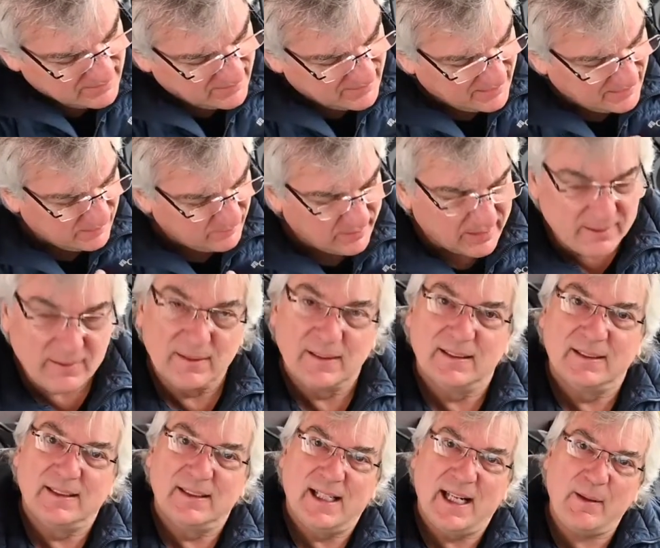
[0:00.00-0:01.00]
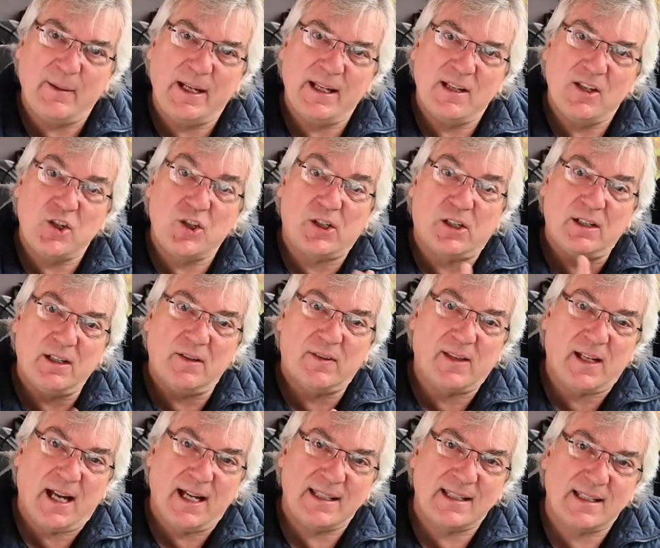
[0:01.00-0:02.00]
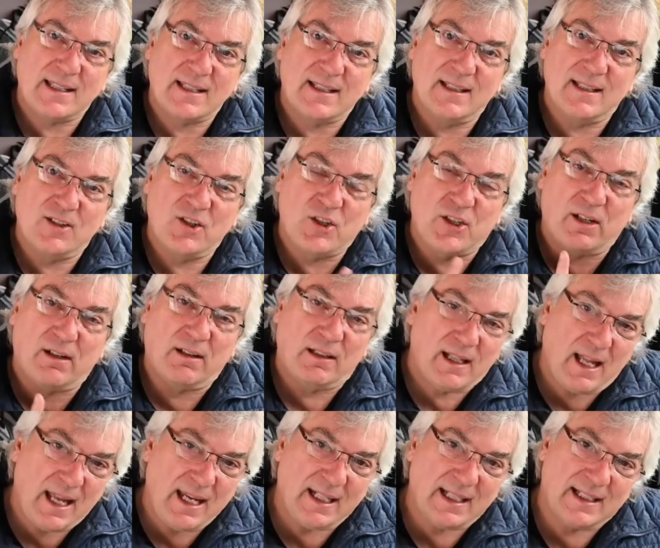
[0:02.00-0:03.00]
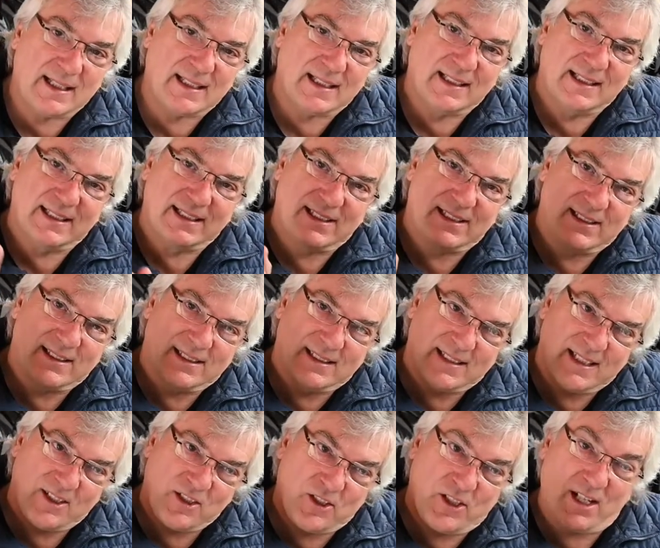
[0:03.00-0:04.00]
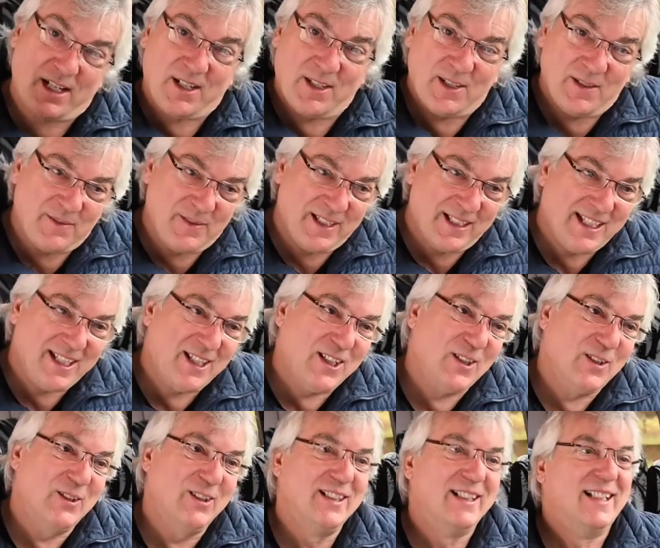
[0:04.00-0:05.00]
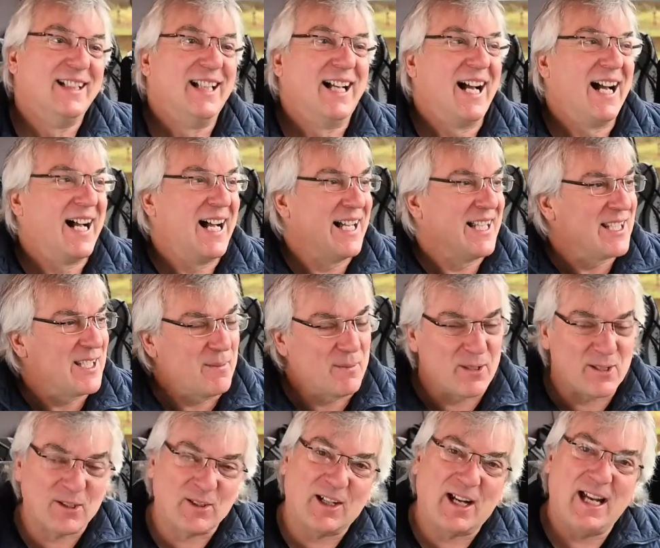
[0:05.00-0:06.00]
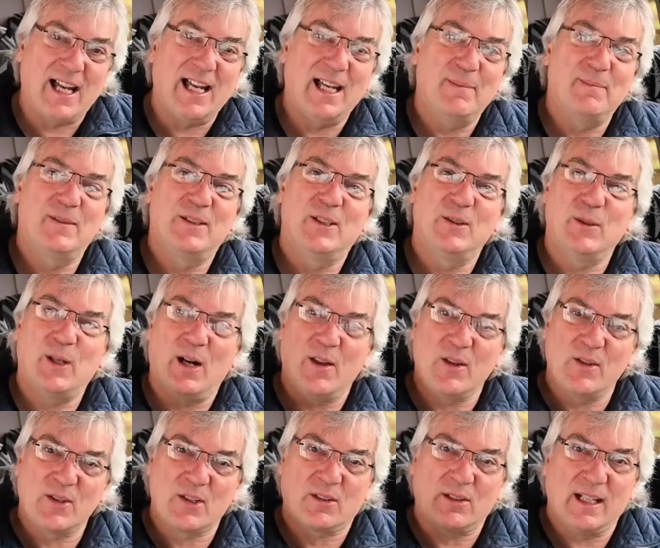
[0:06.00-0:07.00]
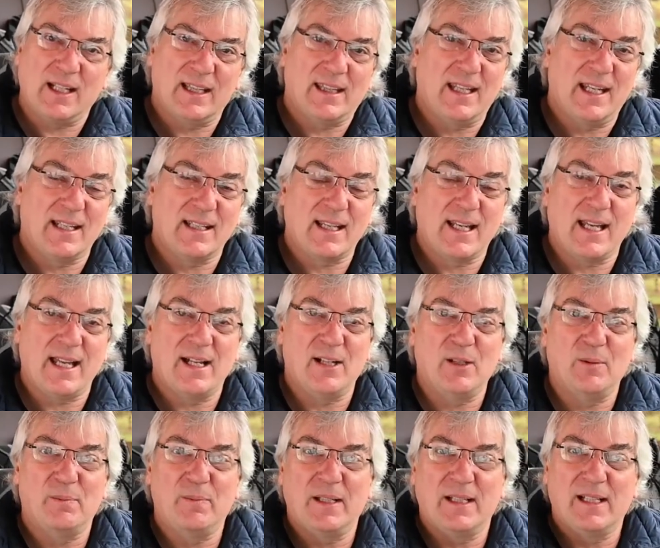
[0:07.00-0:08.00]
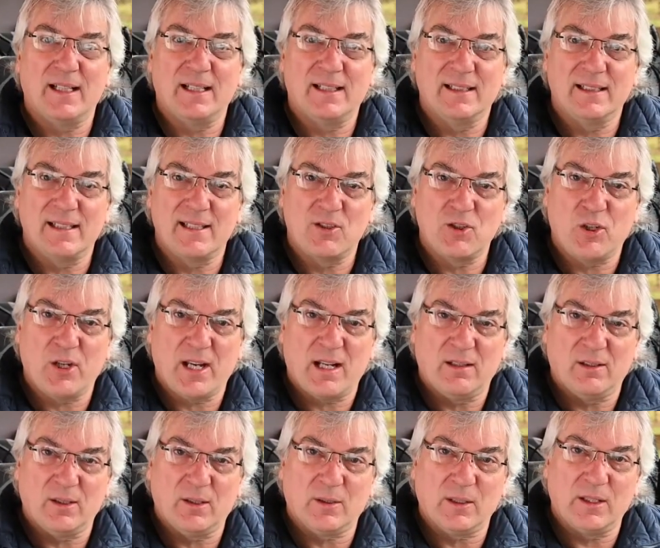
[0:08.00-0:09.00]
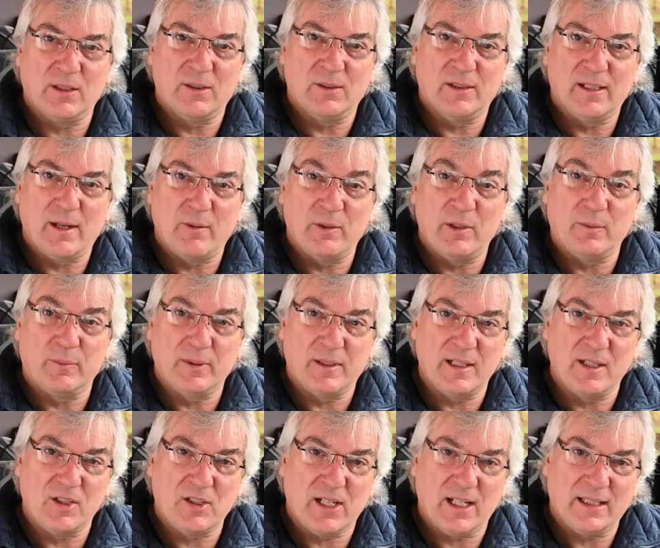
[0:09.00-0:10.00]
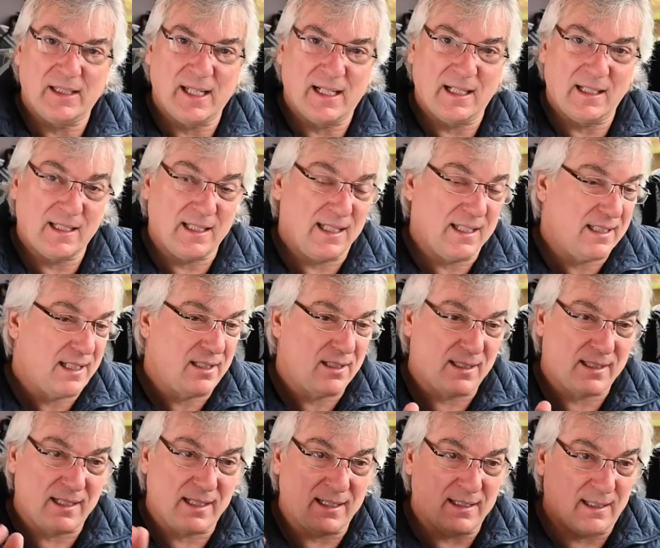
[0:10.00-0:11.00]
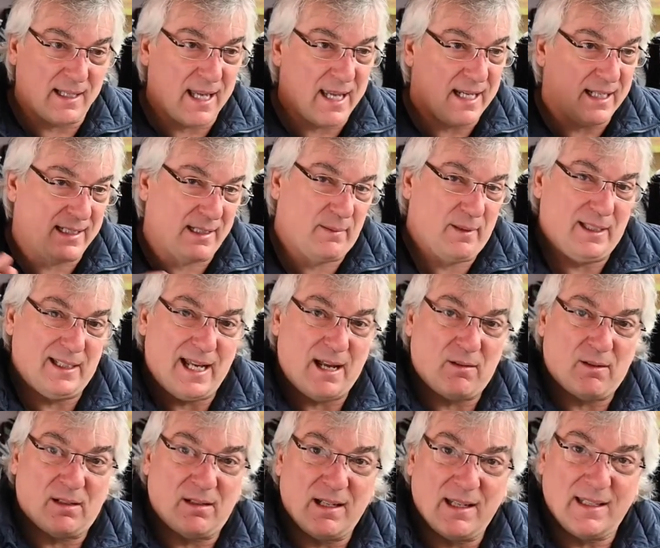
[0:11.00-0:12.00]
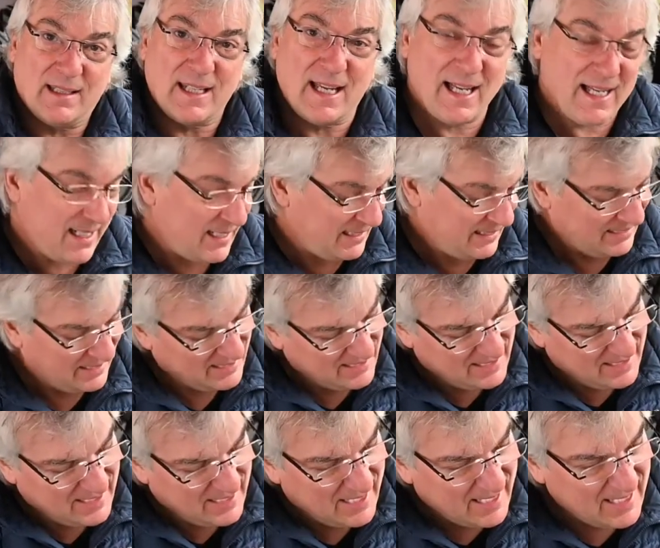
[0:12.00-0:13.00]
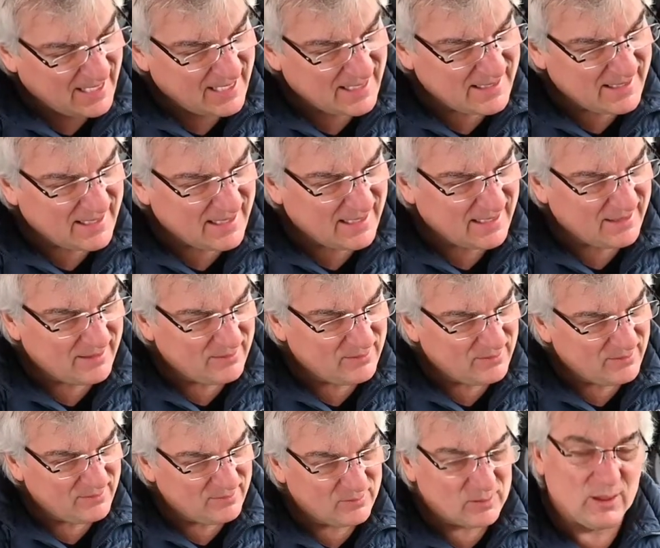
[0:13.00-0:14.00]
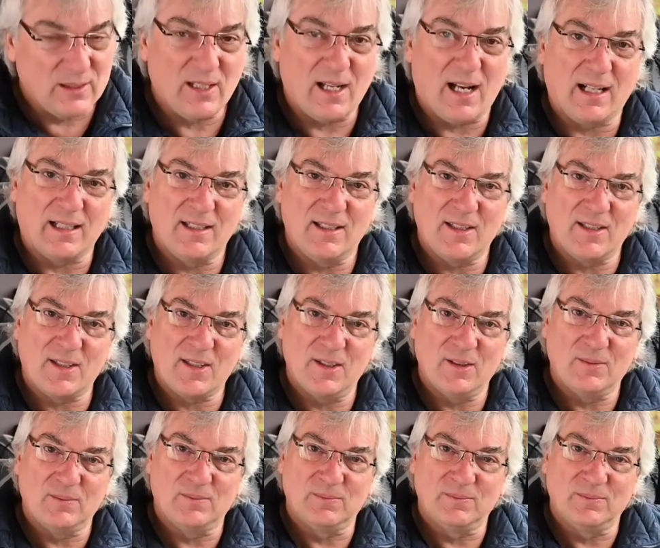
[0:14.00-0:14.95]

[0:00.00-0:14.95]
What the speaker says: anyway, share your thoughts, share a like, share the video, subscribe, do all those great things that help this channel grow. I would appreciate that. It's easy, just hit like. I mean, how hard is that? And we'll talk to you soon.